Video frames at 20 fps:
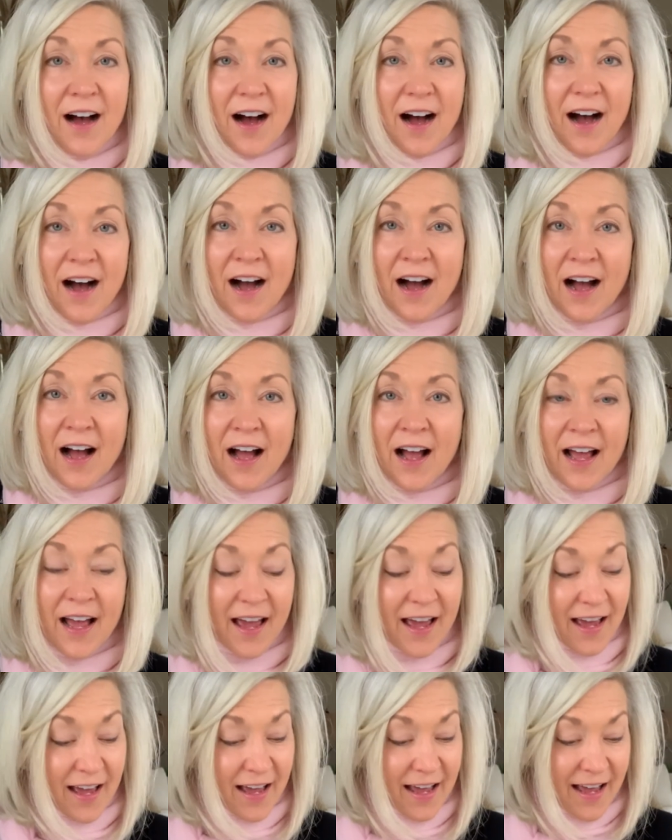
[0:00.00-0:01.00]

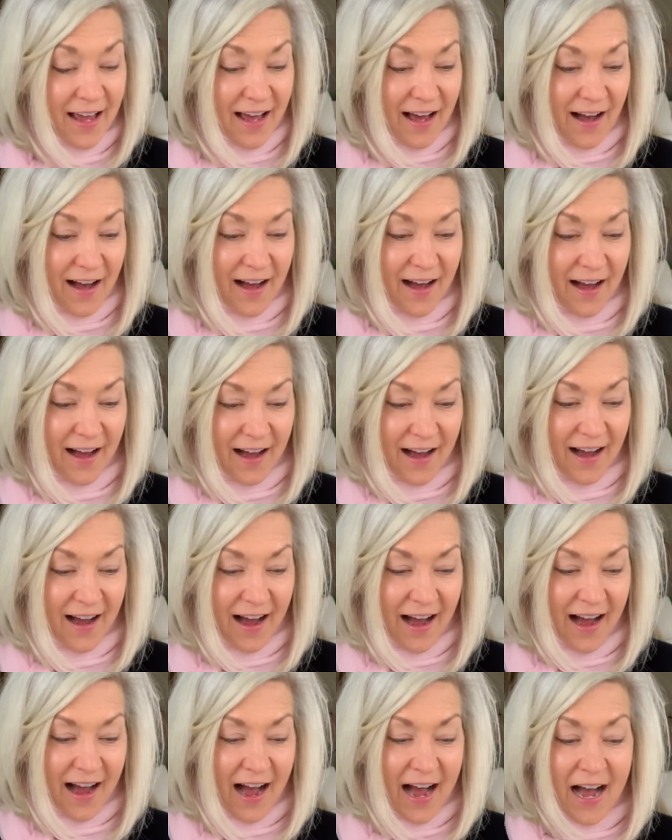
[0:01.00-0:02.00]
I, uh,
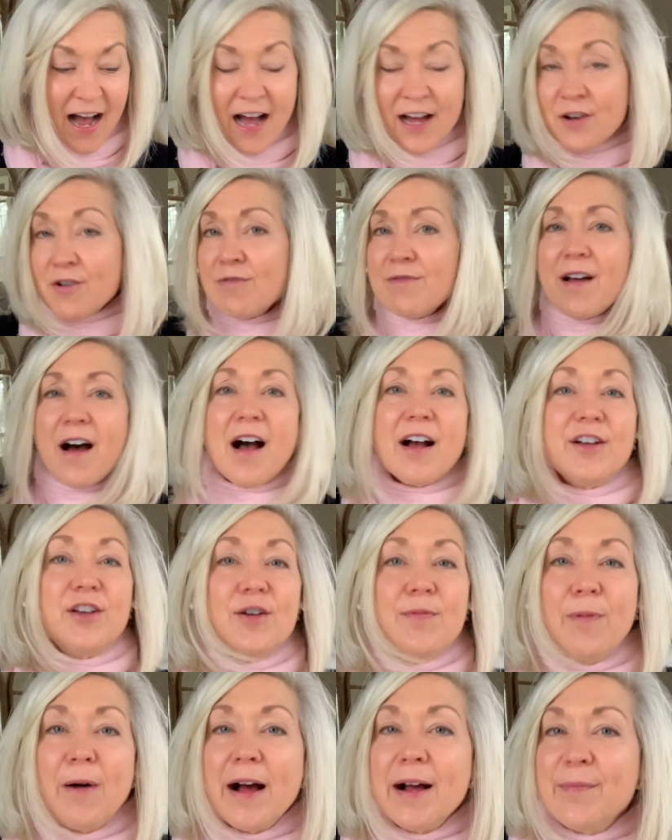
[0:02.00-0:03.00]
I, I don't
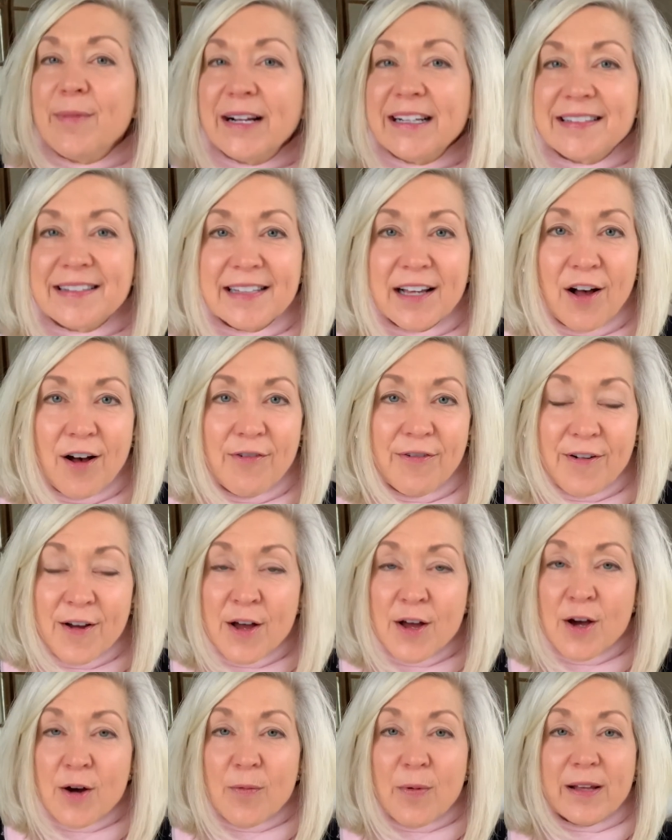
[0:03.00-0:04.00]
occupy myself
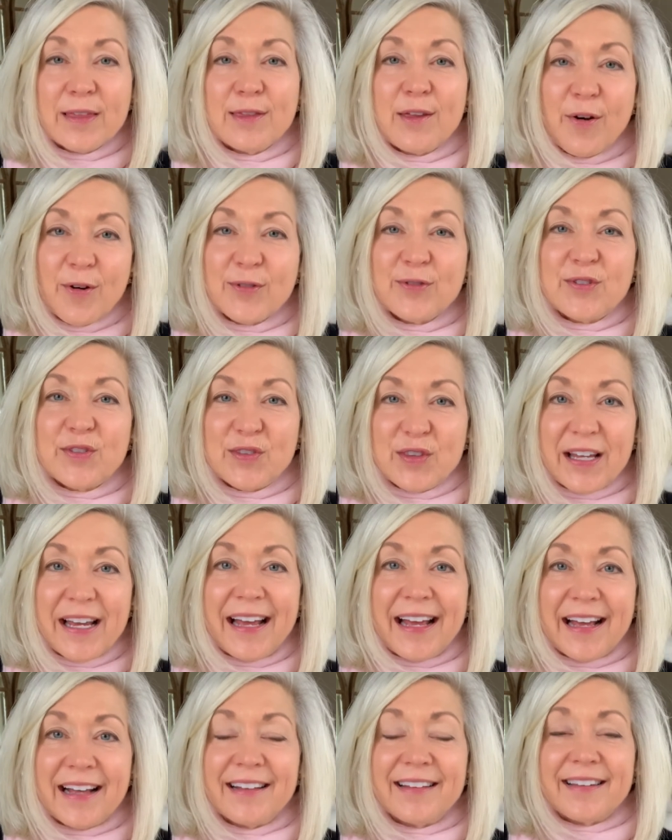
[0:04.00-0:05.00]
with those
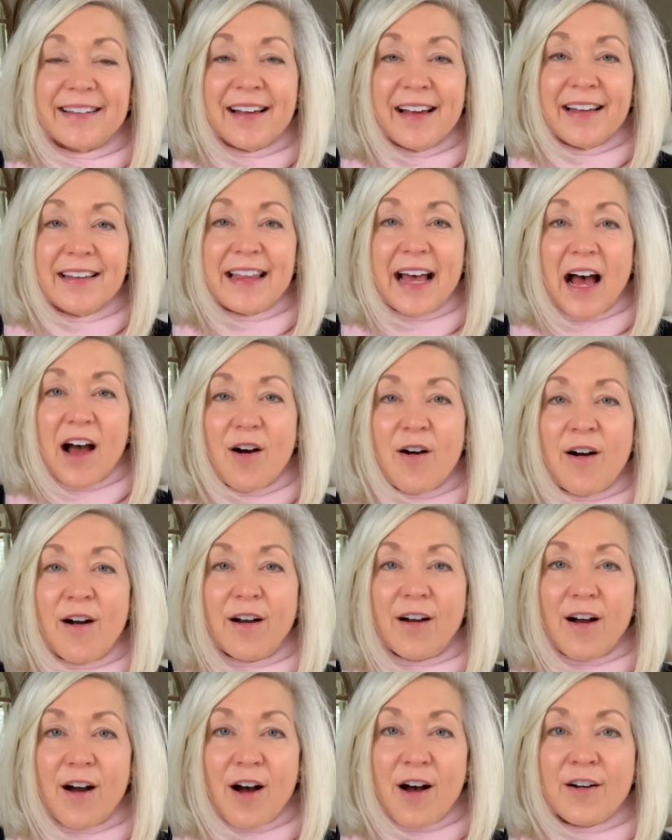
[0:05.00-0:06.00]
things that
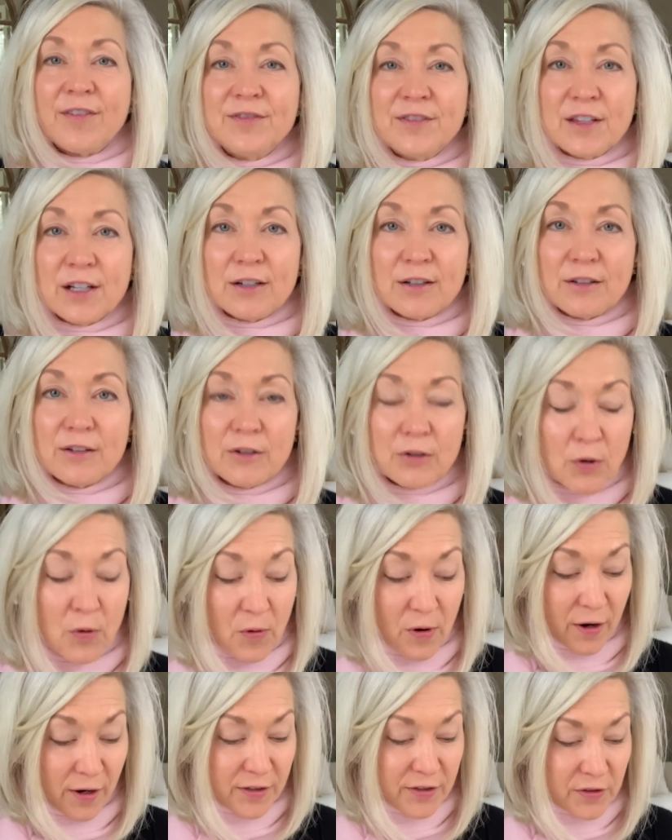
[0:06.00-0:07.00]
are of the
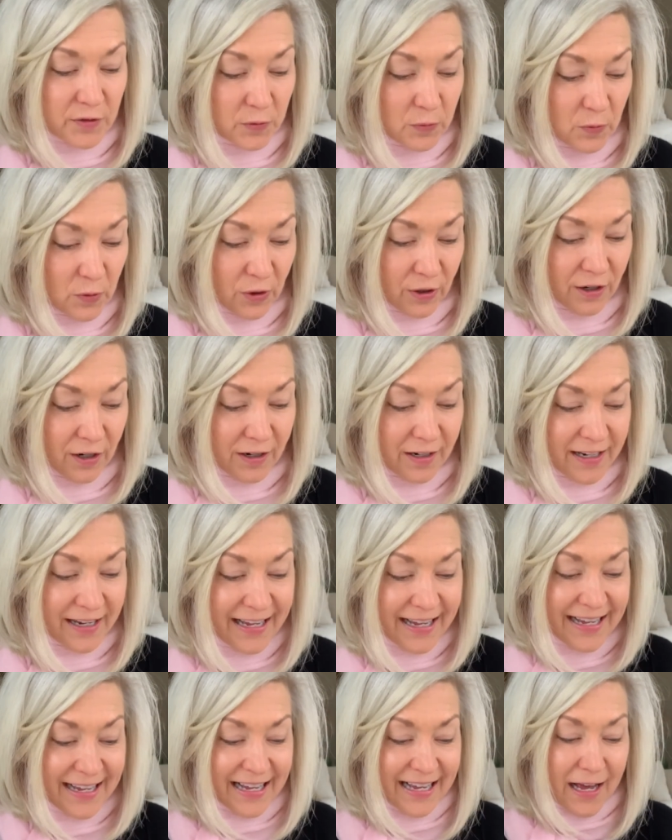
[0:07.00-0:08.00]
Lord's work.
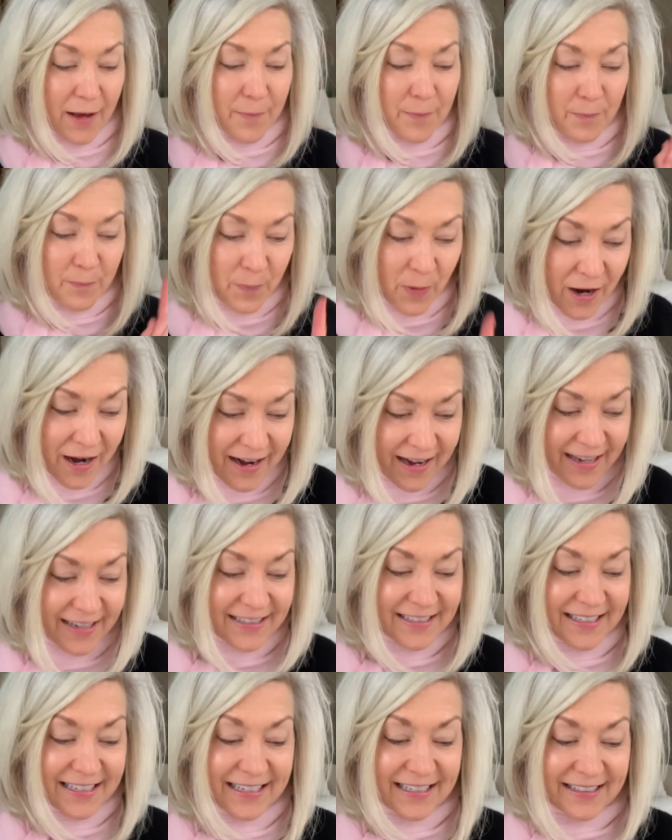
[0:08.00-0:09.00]

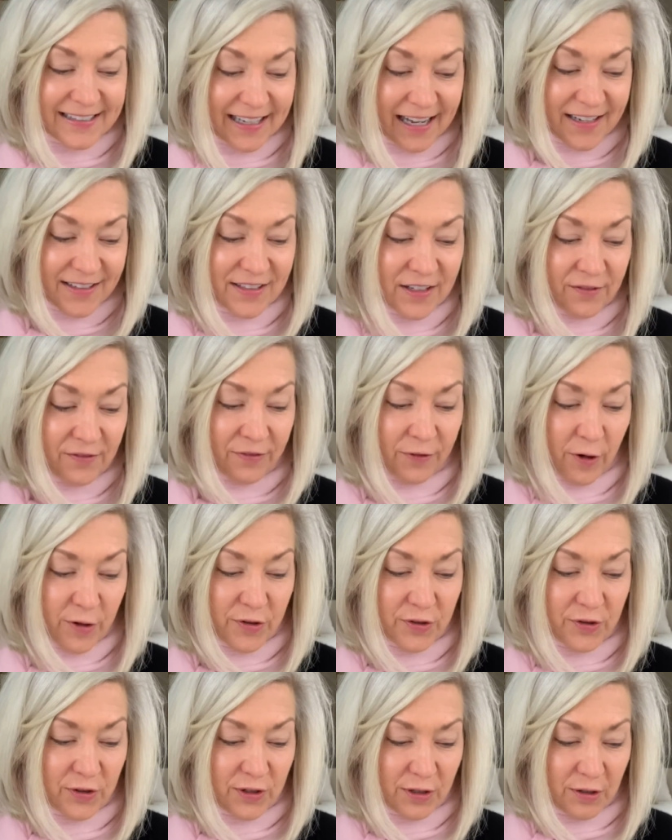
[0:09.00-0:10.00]
But, he says in
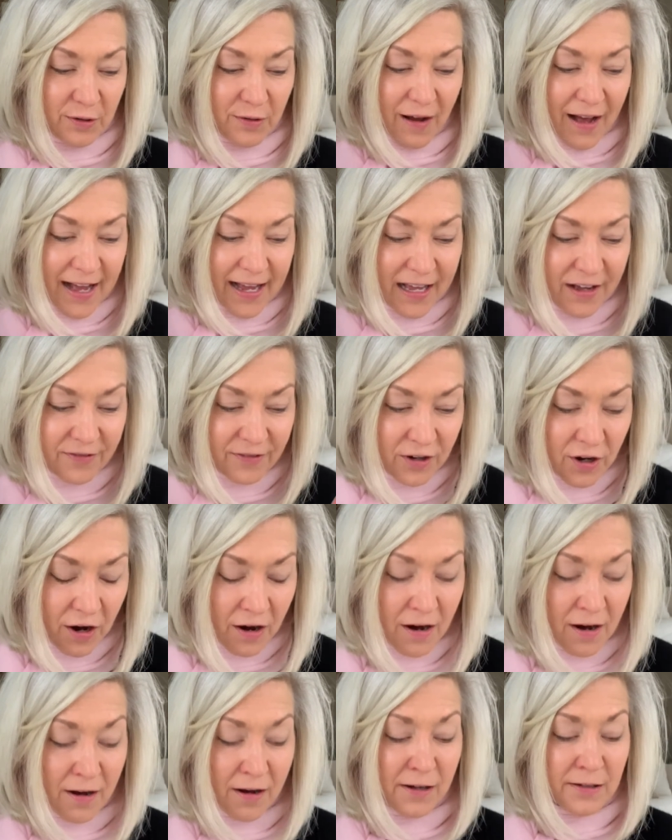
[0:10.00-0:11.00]
verse 2, I have
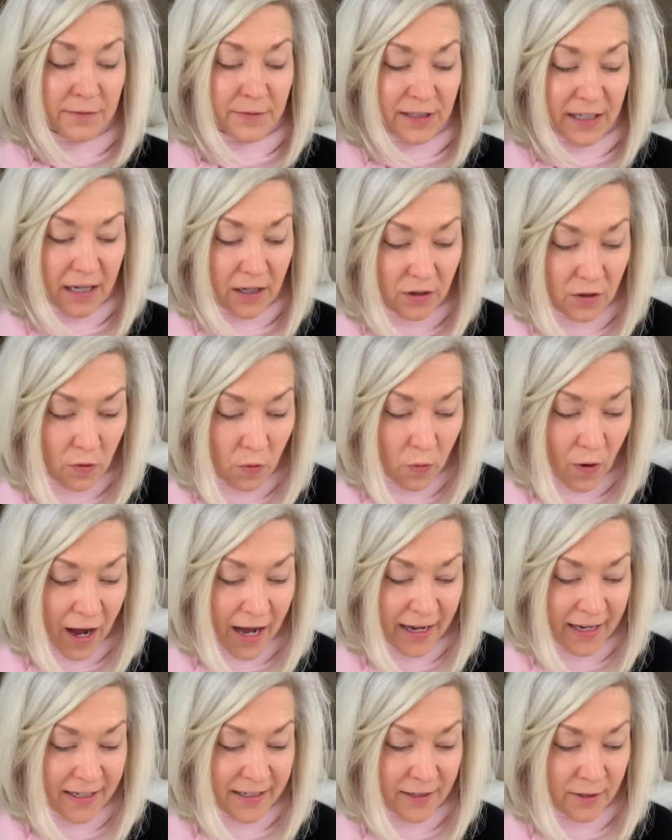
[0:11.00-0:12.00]
calmed and
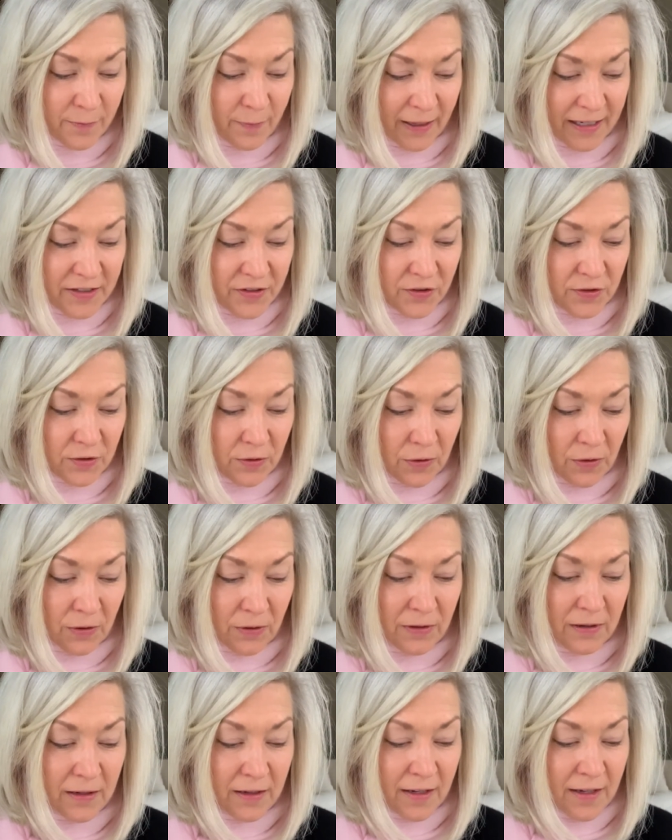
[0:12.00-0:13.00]
quieted my soul